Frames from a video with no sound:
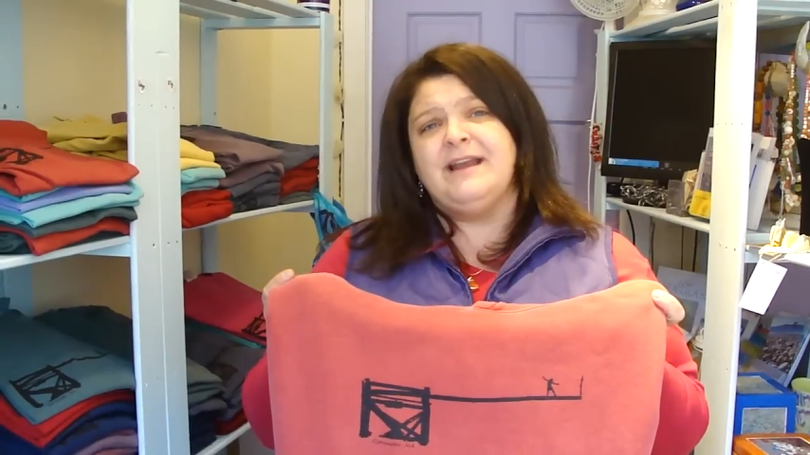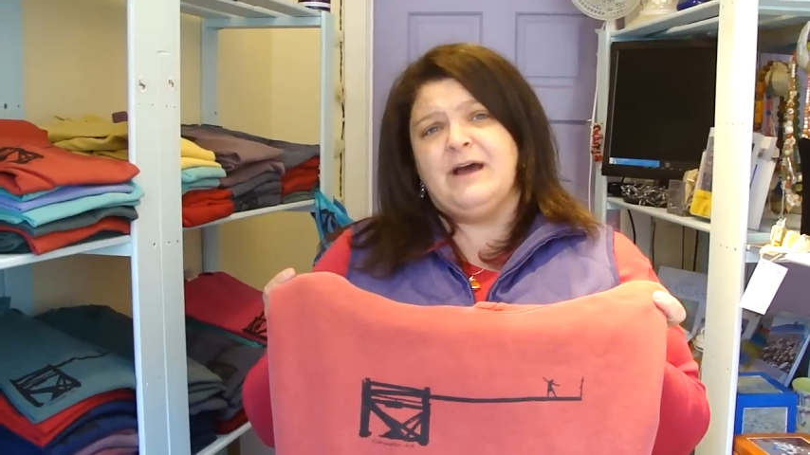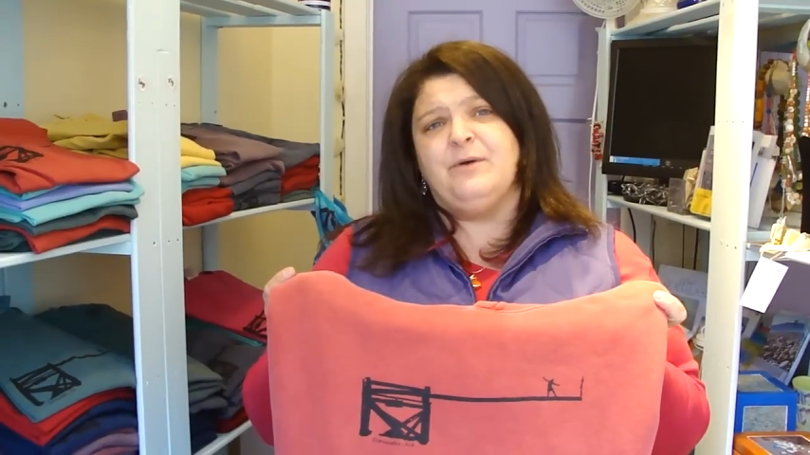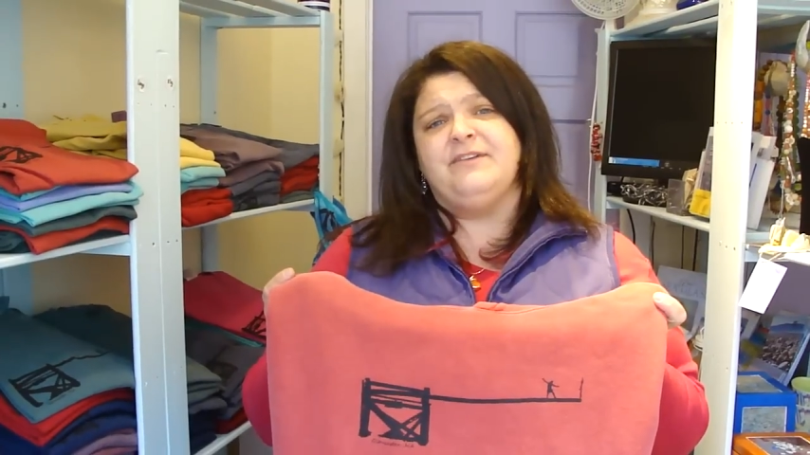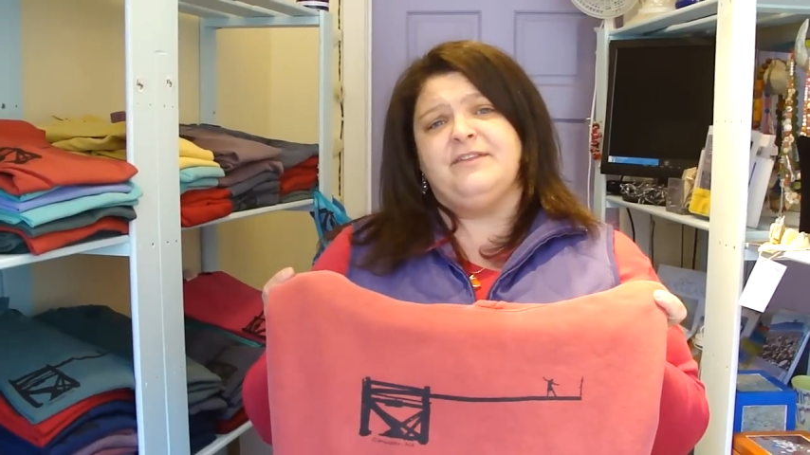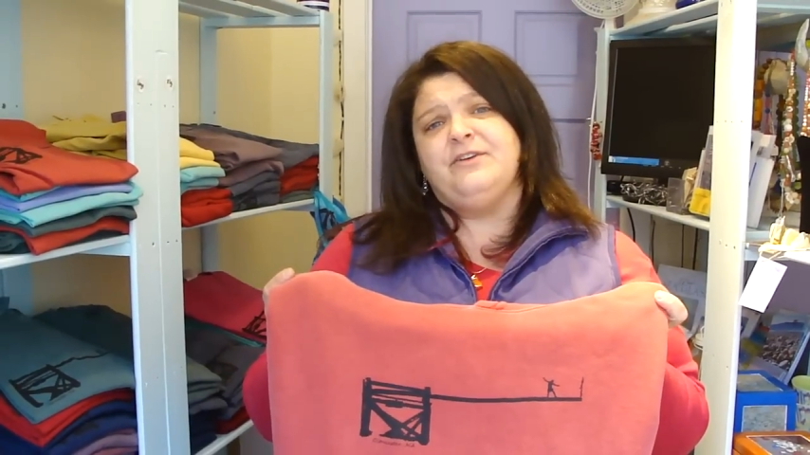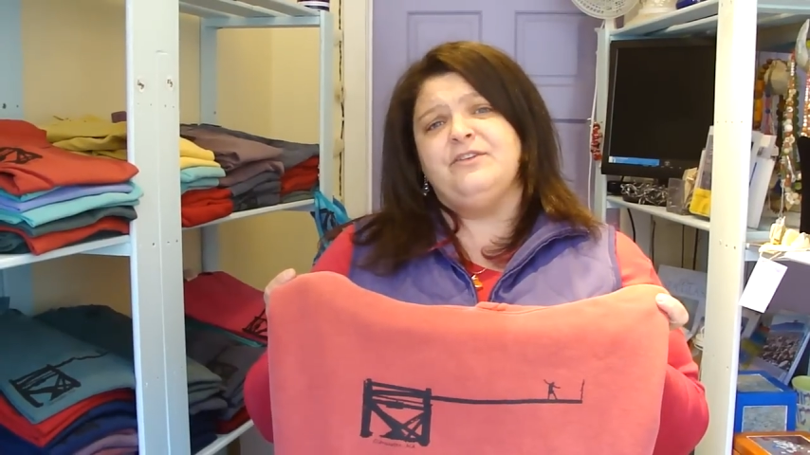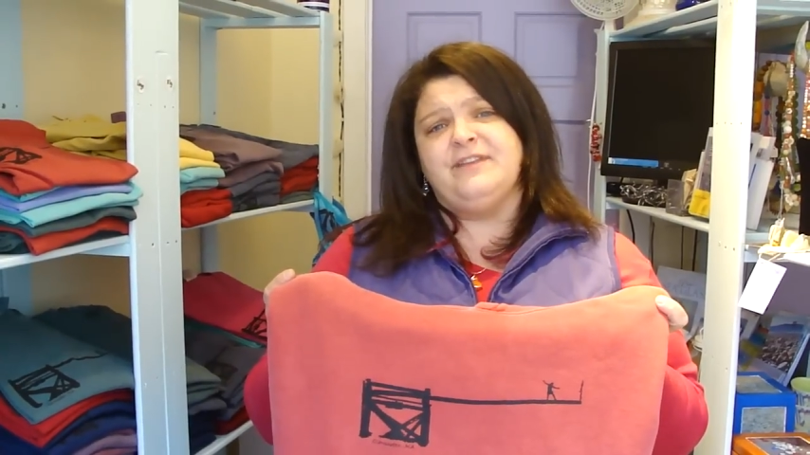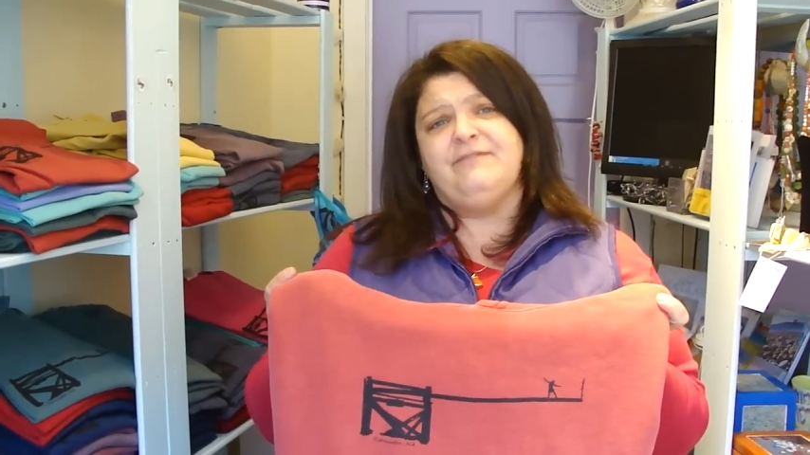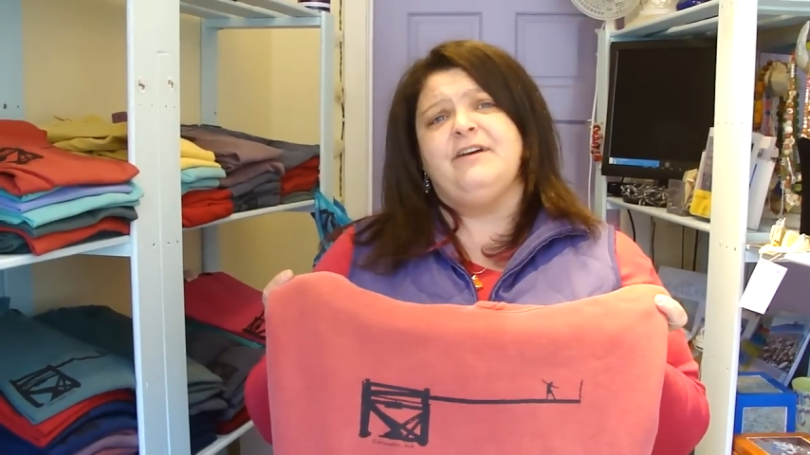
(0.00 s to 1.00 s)
hours are
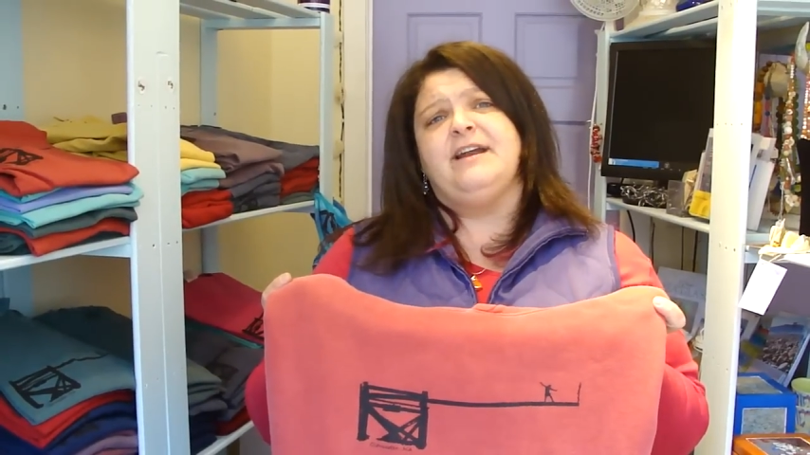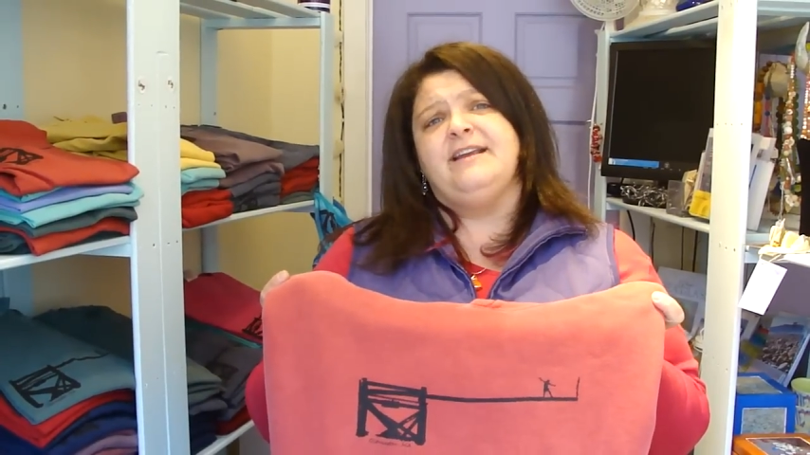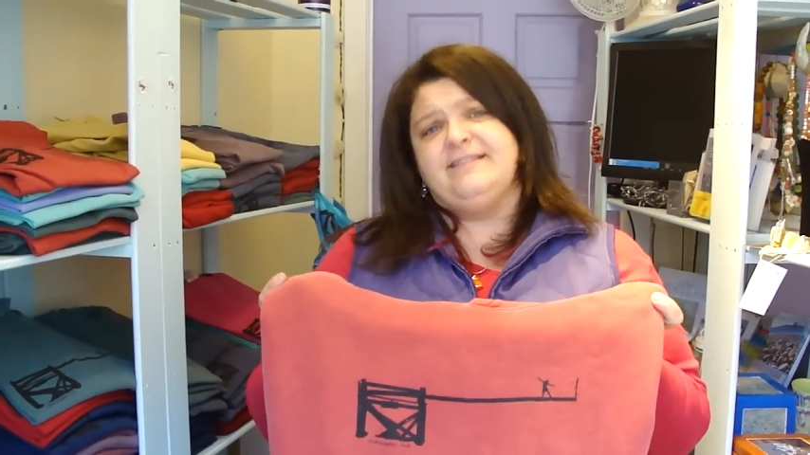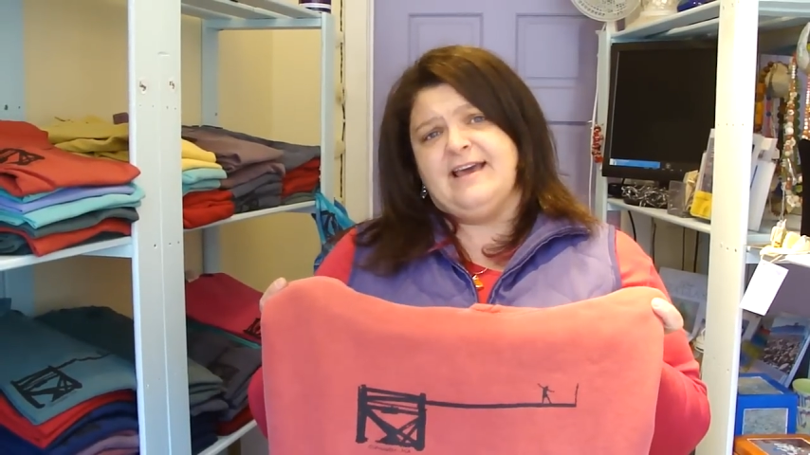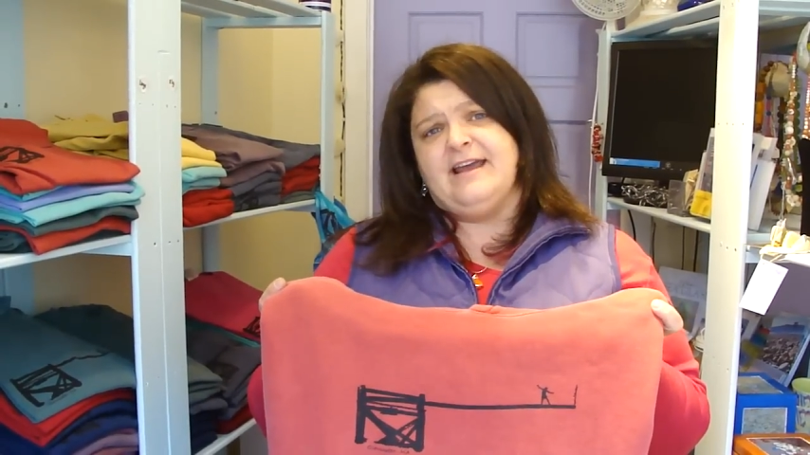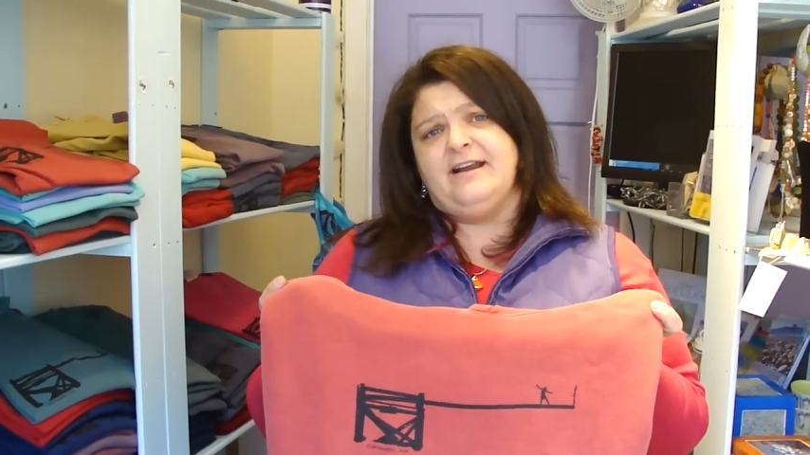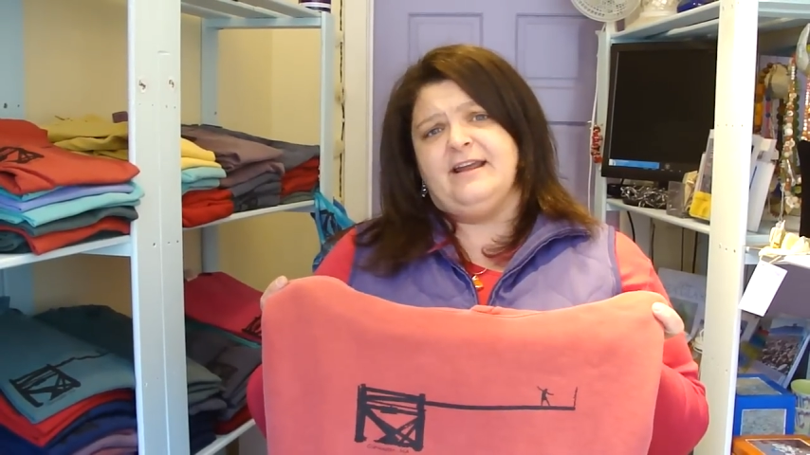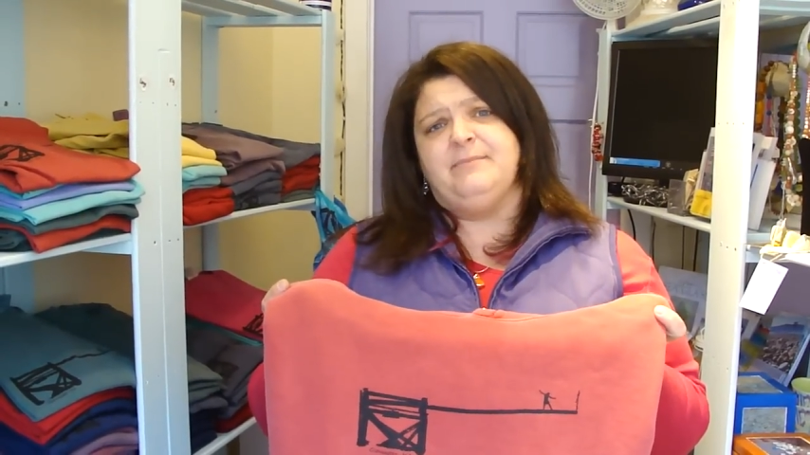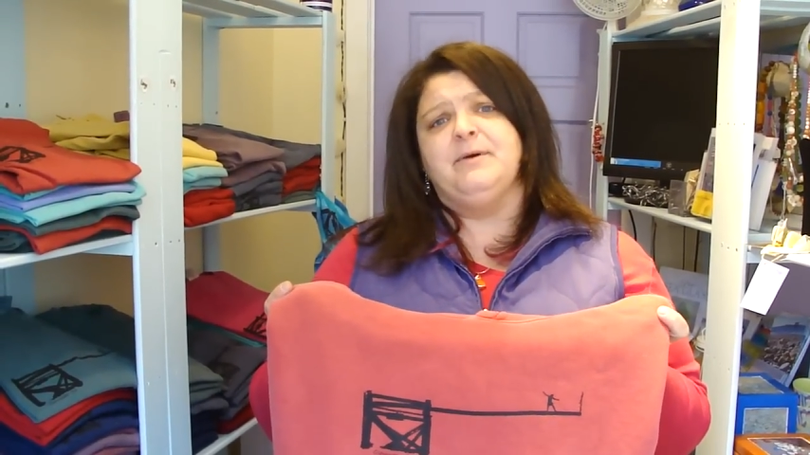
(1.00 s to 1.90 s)
Thursday, Friday, Saturday,